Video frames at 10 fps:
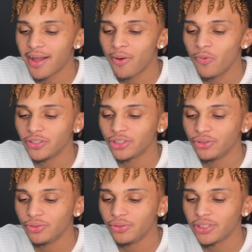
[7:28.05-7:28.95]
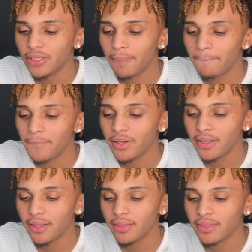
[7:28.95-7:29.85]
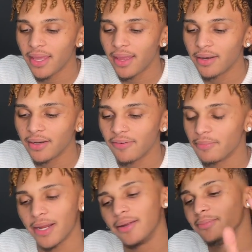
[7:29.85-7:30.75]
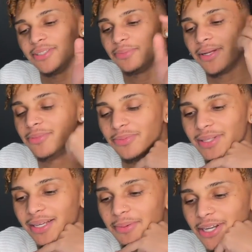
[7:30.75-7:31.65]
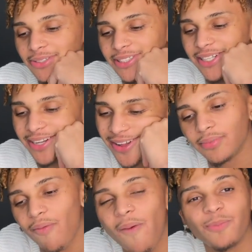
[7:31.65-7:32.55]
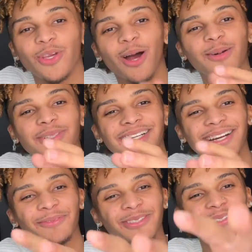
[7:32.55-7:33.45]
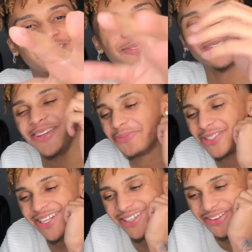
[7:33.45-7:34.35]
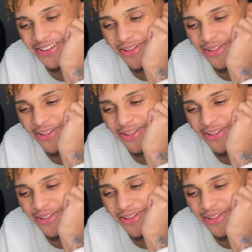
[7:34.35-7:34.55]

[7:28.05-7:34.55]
I want you to put that. Never mind. I'm just. I'm just playing. I'm not gonna say that. Y'all, I'm like. I'm. I'm. I'm shaking.